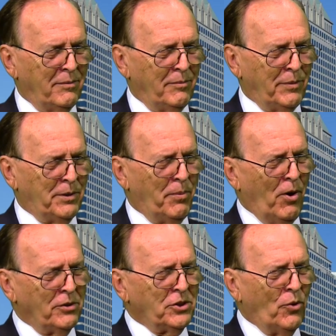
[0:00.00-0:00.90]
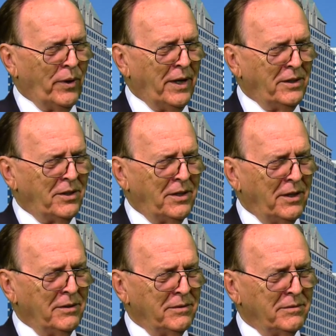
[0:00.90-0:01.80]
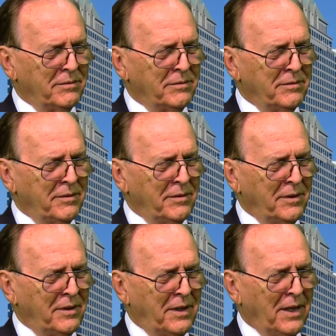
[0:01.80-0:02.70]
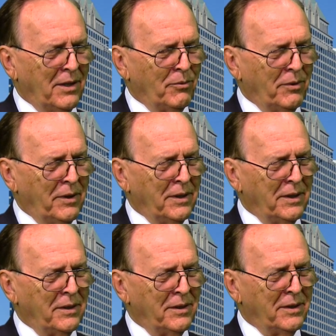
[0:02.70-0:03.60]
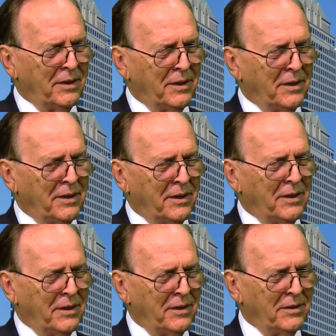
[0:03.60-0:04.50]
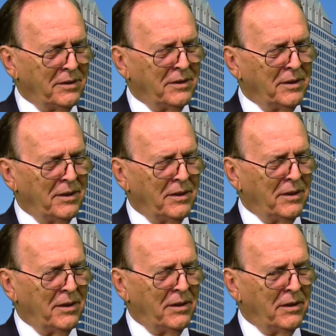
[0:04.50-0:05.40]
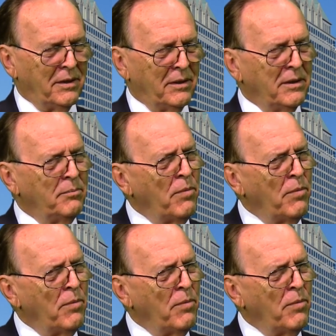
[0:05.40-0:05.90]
But the ball is going into the it's the person the who's most relaxed is pushing the ball into the goal of the